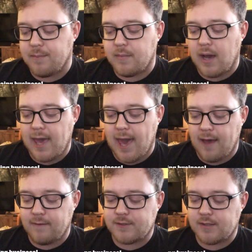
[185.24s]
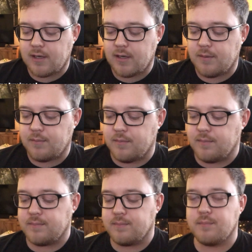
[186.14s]
have some
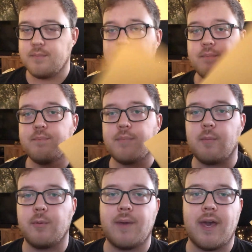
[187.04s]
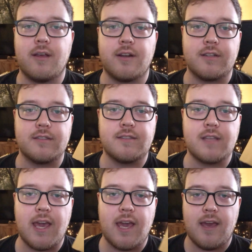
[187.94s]
bubble mailers
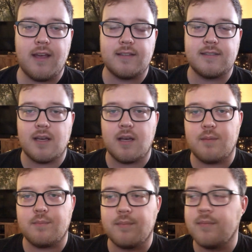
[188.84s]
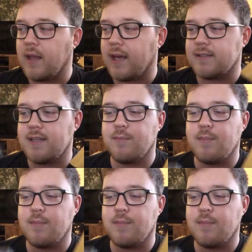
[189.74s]
and some like team